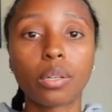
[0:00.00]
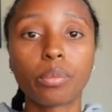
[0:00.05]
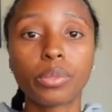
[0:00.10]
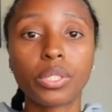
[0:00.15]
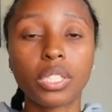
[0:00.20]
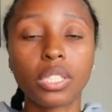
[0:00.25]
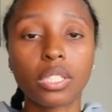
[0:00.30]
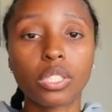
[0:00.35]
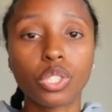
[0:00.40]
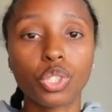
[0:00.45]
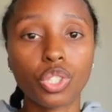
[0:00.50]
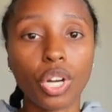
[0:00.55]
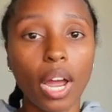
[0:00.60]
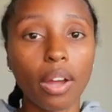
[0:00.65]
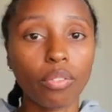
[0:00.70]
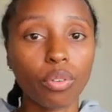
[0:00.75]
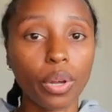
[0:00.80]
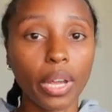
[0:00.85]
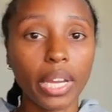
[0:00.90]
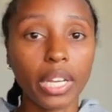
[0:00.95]
She's a
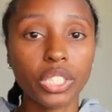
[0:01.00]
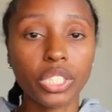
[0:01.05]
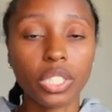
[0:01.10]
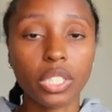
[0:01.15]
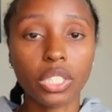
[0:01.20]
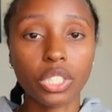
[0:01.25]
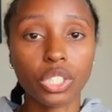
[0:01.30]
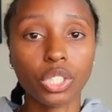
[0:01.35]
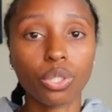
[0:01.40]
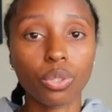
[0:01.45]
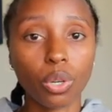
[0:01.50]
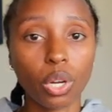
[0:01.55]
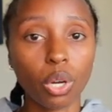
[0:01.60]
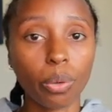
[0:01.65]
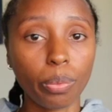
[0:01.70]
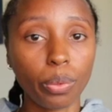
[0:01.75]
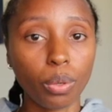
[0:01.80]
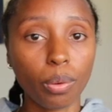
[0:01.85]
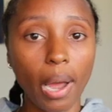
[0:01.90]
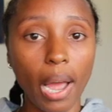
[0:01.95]
travel agent, and she'll
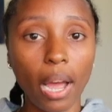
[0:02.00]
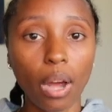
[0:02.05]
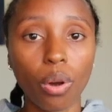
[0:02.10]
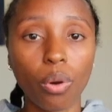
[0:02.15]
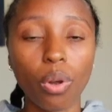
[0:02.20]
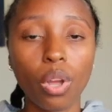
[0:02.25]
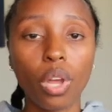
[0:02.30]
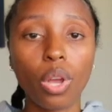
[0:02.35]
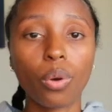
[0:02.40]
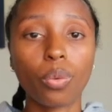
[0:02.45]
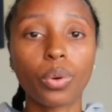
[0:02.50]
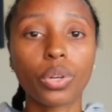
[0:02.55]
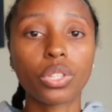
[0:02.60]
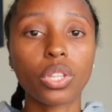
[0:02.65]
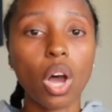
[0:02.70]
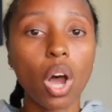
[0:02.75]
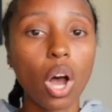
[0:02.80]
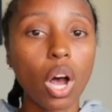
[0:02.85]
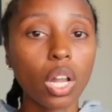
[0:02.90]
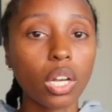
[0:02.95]
help you out with
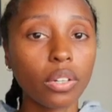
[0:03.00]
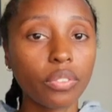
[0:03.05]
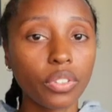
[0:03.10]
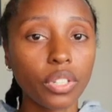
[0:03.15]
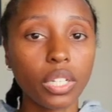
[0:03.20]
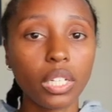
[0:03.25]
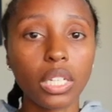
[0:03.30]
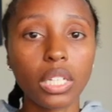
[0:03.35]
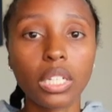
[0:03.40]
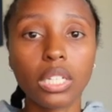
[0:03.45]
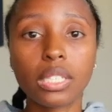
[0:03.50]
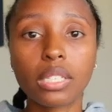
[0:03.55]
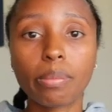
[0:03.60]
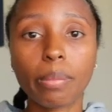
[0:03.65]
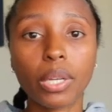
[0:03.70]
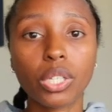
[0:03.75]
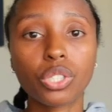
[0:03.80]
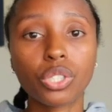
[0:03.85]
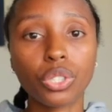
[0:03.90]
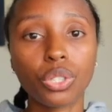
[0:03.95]
all of your needs.
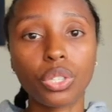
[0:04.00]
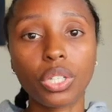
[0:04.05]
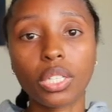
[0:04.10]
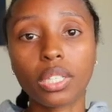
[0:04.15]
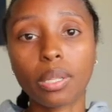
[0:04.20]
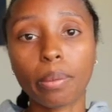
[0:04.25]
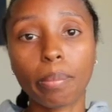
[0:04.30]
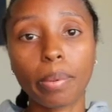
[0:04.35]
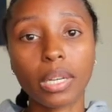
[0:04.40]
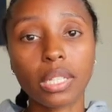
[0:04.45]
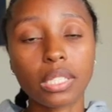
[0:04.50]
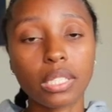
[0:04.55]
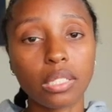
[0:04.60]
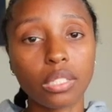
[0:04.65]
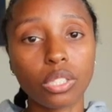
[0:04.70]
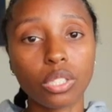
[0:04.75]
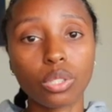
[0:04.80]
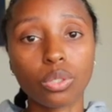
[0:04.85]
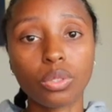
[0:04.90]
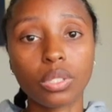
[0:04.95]
Make sure you get the best
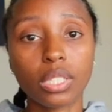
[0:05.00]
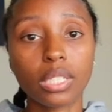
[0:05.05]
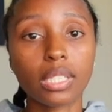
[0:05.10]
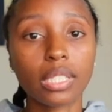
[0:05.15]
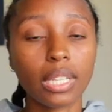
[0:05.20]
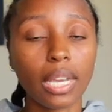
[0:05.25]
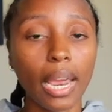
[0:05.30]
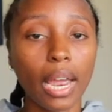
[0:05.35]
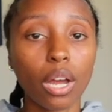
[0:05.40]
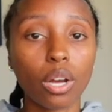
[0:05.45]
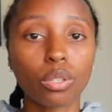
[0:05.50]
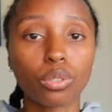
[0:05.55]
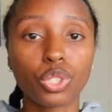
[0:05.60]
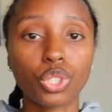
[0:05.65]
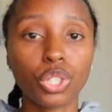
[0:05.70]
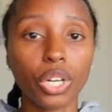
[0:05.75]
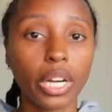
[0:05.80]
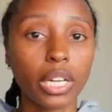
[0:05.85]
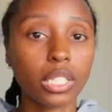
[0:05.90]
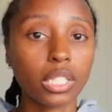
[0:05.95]
deal, discount,
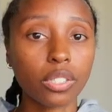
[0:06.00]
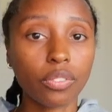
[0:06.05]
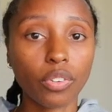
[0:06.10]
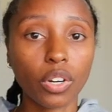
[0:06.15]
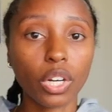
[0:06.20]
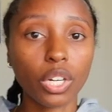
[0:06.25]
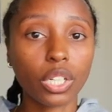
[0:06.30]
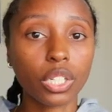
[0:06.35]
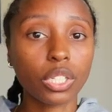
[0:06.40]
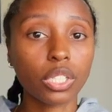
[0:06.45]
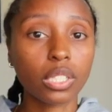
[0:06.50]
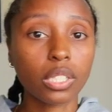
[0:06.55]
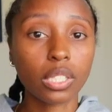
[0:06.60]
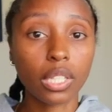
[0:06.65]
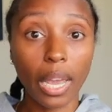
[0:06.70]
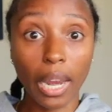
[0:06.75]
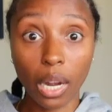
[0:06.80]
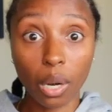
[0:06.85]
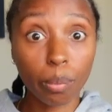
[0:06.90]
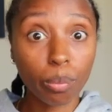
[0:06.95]
transfers,
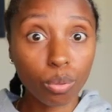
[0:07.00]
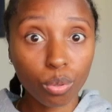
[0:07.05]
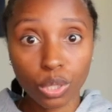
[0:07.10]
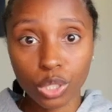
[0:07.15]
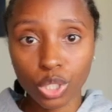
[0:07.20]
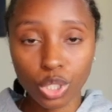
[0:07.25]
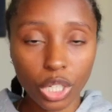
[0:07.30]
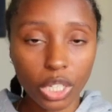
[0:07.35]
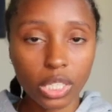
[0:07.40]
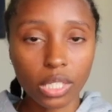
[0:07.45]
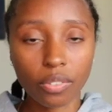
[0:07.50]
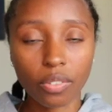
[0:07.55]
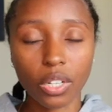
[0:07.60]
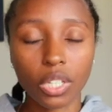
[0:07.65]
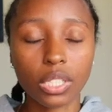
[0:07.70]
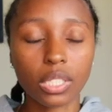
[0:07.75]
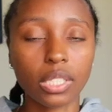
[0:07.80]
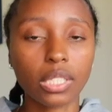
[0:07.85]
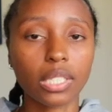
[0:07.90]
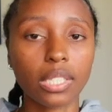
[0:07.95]
airport
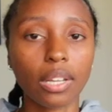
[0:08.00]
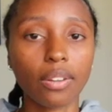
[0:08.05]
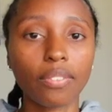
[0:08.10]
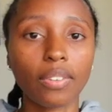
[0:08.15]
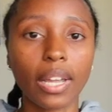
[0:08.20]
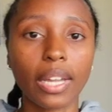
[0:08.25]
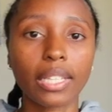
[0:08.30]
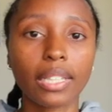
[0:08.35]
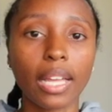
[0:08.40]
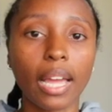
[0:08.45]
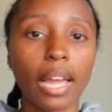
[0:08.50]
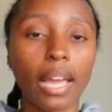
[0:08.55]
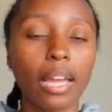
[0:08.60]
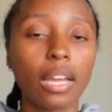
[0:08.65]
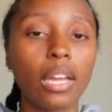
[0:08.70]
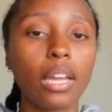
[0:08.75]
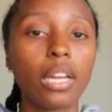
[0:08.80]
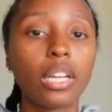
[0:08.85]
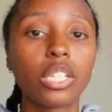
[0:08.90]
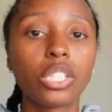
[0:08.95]
transfers, and stuff like
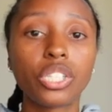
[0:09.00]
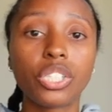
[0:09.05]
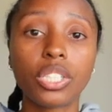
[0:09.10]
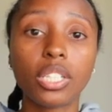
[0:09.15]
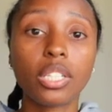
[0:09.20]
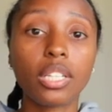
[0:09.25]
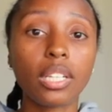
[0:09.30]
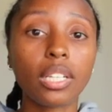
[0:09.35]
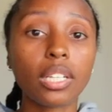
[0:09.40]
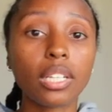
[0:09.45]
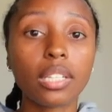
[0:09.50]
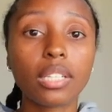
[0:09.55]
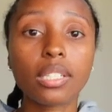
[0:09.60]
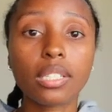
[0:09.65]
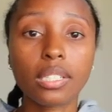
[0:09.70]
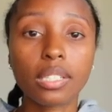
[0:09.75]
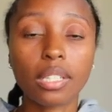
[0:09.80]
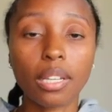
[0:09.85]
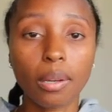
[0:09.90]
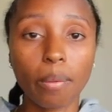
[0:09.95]
that. She
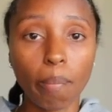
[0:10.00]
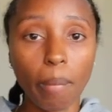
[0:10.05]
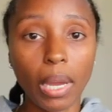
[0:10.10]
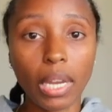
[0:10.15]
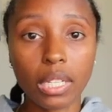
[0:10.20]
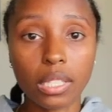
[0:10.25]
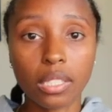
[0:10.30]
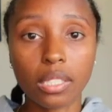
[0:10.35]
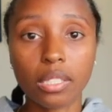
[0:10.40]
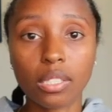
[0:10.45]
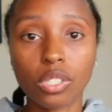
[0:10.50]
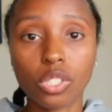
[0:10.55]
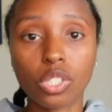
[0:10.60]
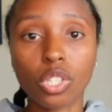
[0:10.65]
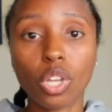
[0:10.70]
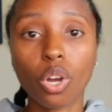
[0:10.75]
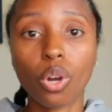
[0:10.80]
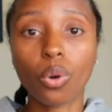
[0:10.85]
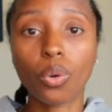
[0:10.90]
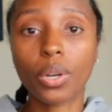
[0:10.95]
is amazing.
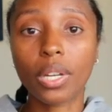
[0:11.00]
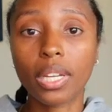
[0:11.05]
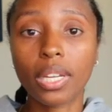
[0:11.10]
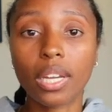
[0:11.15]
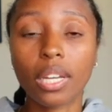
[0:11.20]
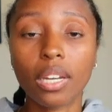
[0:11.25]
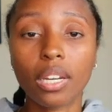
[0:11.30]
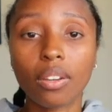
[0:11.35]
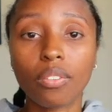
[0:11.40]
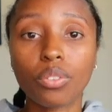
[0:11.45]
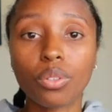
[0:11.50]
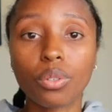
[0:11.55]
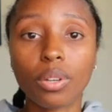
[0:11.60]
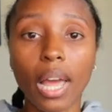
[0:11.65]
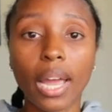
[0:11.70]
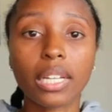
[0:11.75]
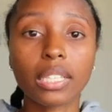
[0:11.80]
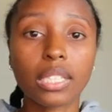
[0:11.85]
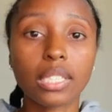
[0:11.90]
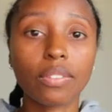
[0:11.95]
So again, if you
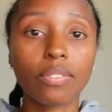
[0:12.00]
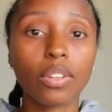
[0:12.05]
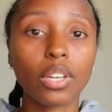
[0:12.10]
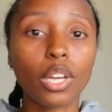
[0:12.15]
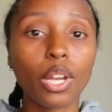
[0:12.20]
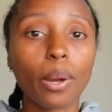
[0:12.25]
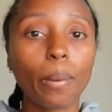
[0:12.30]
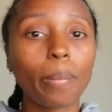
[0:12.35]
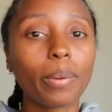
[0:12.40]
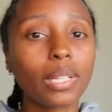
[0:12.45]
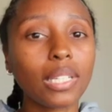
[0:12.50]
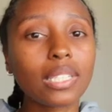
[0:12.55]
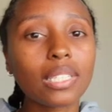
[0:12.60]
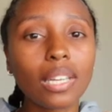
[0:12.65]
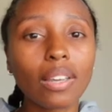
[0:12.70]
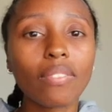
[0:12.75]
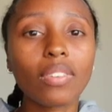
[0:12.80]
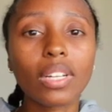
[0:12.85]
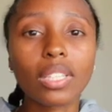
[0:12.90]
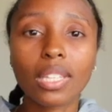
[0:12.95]
like this video, please
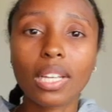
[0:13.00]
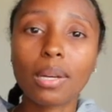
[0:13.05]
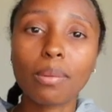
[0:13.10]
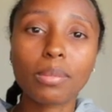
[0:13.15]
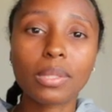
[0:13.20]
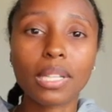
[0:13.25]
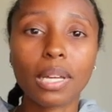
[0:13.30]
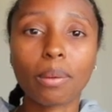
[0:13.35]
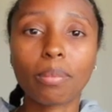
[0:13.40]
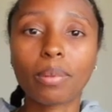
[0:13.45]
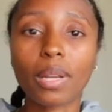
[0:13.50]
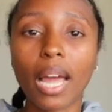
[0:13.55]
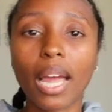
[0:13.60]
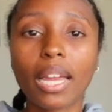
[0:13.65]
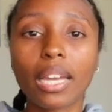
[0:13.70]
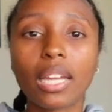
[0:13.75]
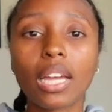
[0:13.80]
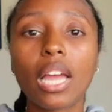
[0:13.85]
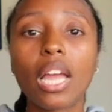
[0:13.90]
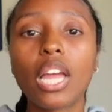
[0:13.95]
give it a thumbs up,
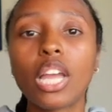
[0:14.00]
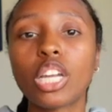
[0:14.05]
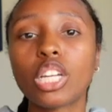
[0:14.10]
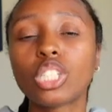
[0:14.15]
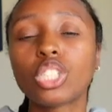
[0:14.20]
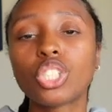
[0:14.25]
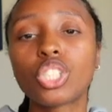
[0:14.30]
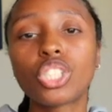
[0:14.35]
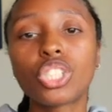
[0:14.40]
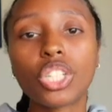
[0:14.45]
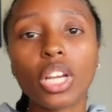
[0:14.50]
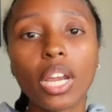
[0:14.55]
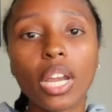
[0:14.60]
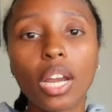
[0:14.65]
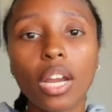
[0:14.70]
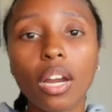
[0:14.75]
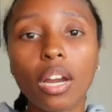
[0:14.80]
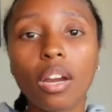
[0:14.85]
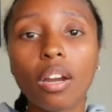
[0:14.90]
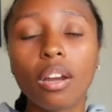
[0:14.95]
like, and
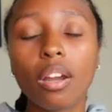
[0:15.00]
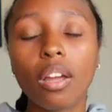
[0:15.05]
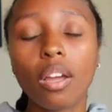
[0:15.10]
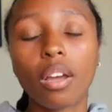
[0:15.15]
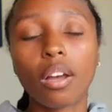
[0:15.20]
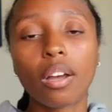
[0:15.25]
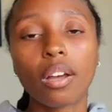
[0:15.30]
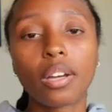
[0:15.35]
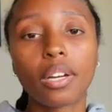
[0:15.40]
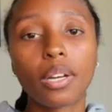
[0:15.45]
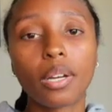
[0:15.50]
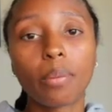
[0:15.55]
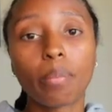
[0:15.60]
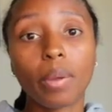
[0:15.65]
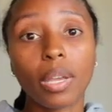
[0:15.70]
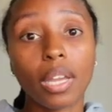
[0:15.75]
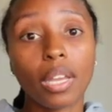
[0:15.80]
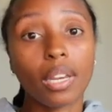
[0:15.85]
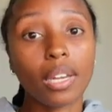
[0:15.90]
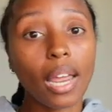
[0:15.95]
share.
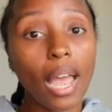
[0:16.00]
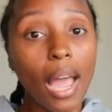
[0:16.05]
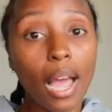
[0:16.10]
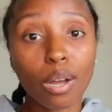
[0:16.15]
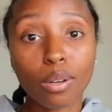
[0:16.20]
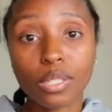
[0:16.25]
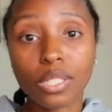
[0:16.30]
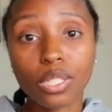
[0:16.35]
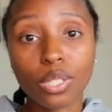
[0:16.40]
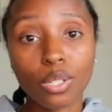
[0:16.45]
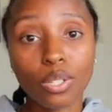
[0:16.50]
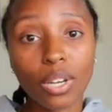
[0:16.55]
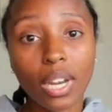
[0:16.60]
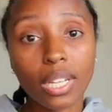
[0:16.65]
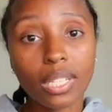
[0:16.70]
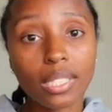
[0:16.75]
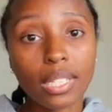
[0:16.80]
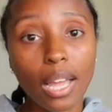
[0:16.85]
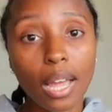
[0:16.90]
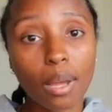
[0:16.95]
And I'll see you
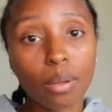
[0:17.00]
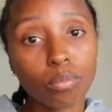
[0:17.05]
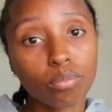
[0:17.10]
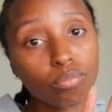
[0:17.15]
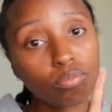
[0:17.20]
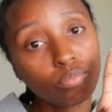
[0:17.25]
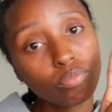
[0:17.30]
next time.